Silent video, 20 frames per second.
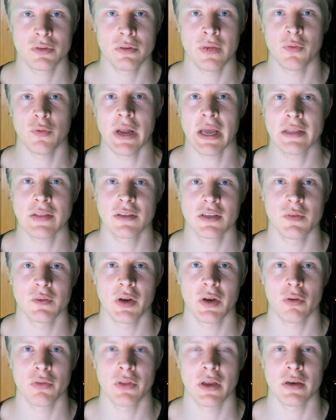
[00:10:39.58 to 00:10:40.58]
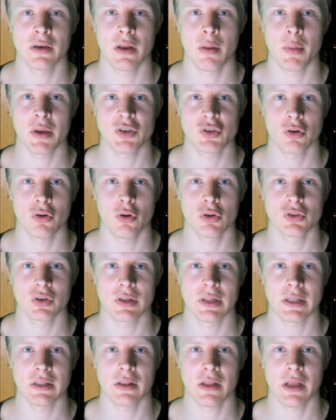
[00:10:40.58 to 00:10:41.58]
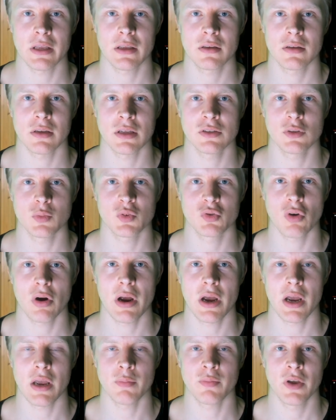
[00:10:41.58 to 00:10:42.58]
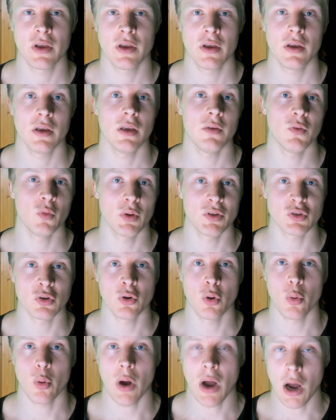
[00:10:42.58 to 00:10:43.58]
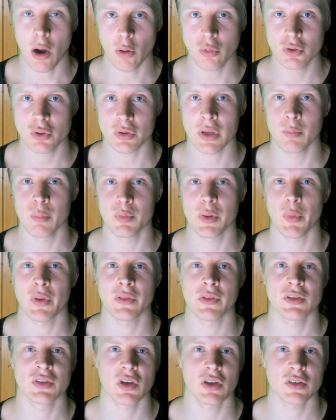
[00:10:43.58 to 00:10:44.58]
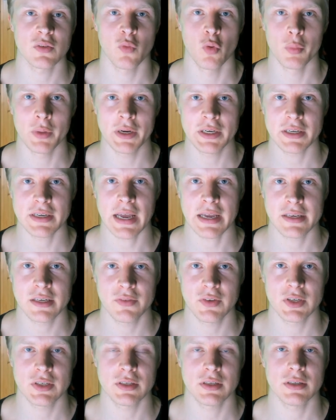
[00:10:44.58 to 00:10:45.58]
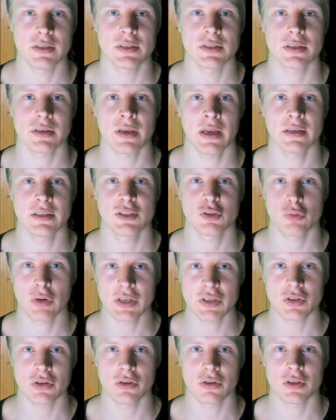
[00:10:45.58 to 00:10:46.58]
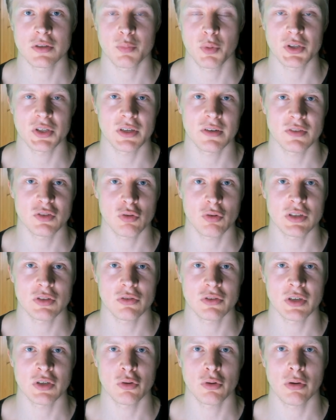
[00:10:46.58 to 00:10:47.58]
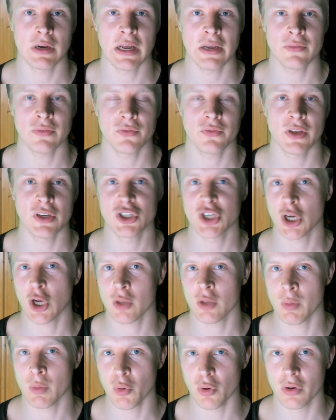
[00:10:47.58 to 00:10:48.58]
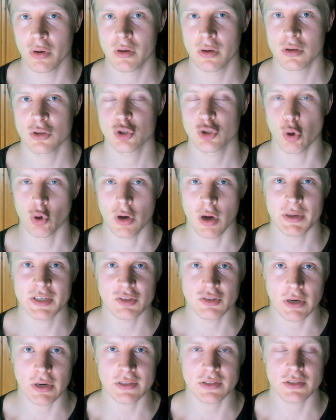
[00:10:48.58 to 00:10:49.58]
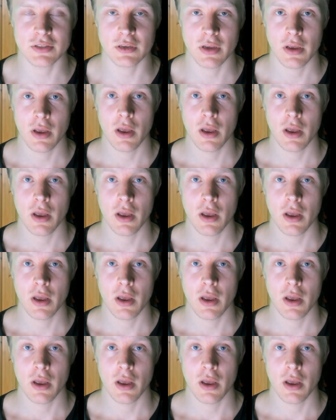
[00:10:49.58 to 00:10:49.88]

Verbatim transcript: If you like this video, then make sure you also click like and subscribe. If you want to know how to implement these kinds of hormetic activities and stressors, positive stressors, into your life, then check out my book, Stronger by Stress.